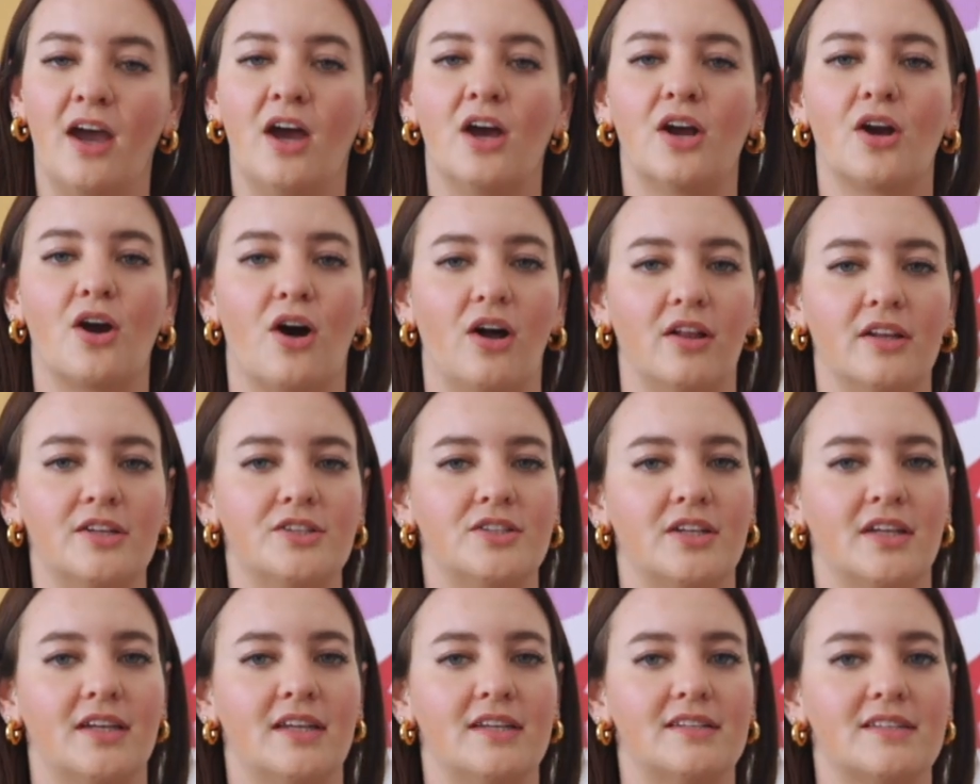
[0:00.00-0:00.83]

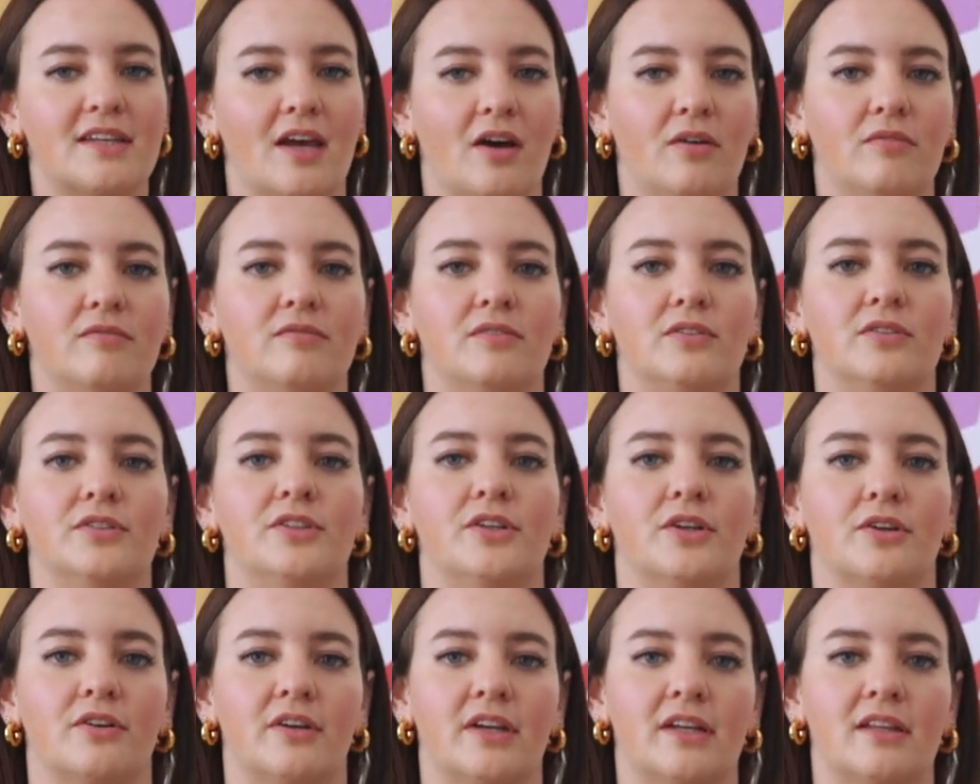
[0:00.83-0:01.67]
Collagen is helpful
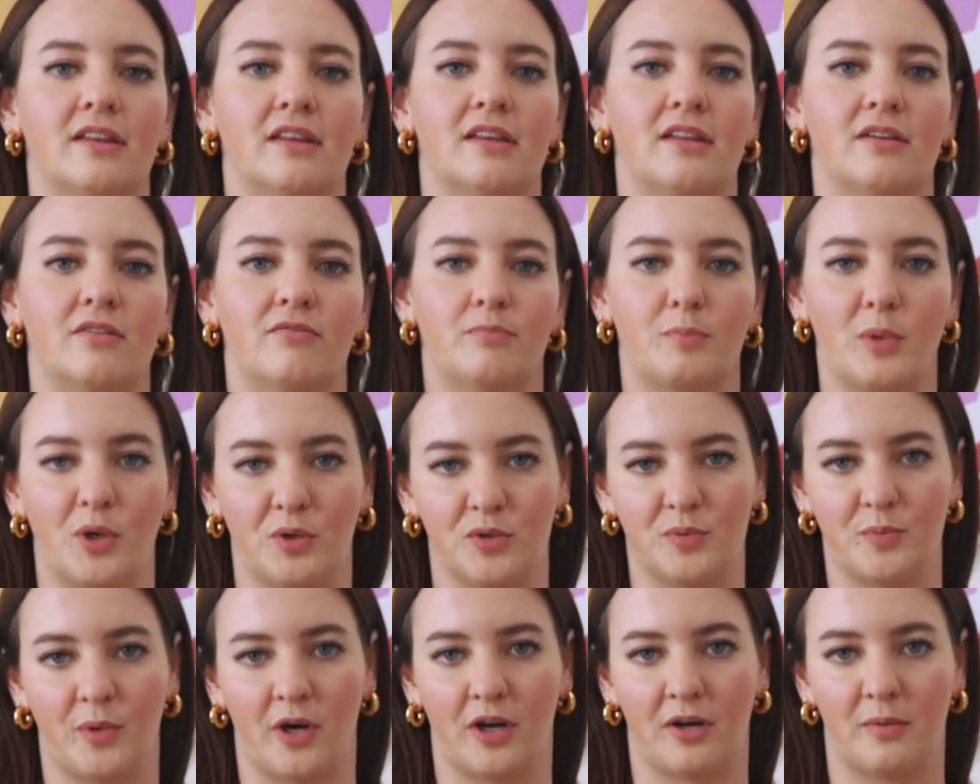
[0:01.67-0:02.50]
during the
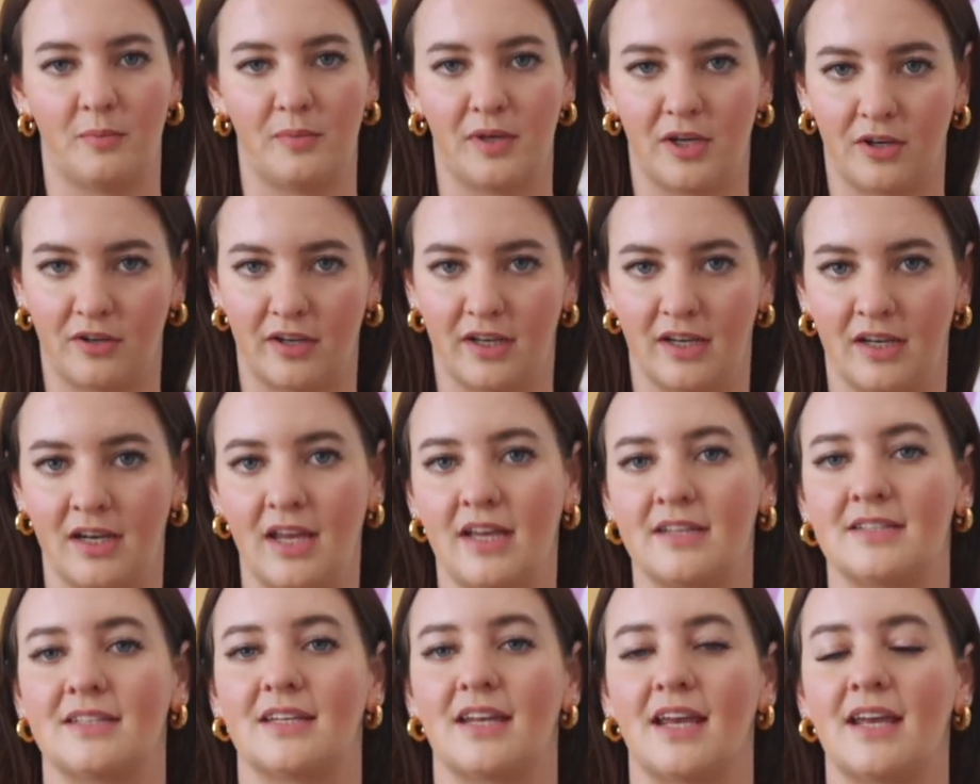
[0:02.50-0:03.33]
postpartum period
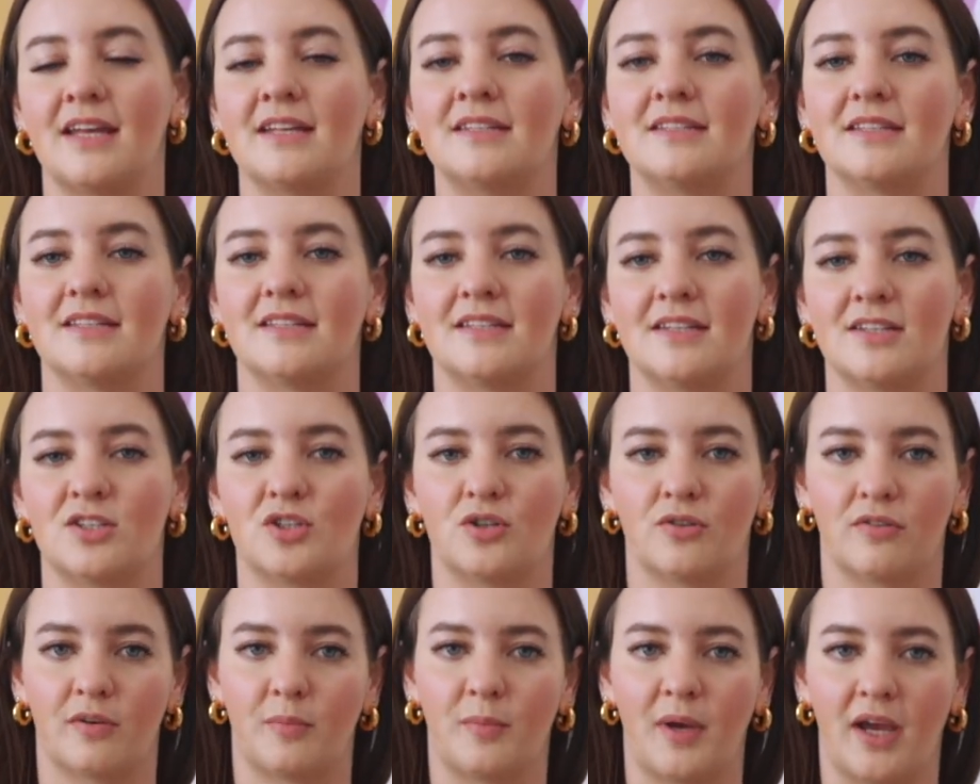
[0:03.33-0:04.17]
as it aids in
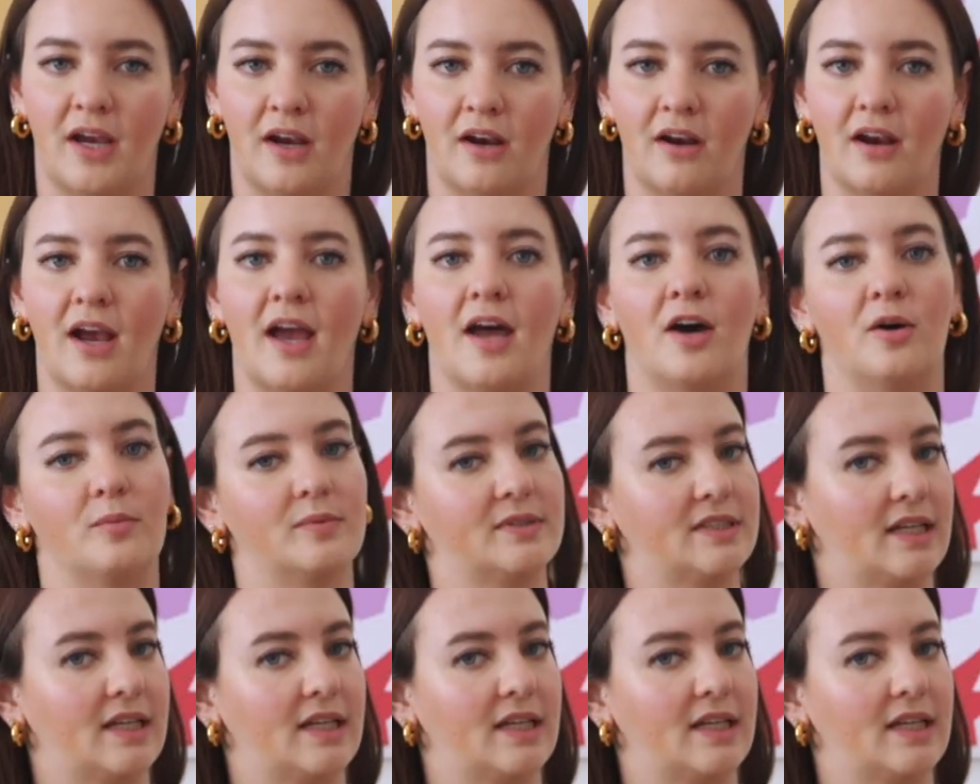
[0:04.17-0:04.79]
tissue repair, helps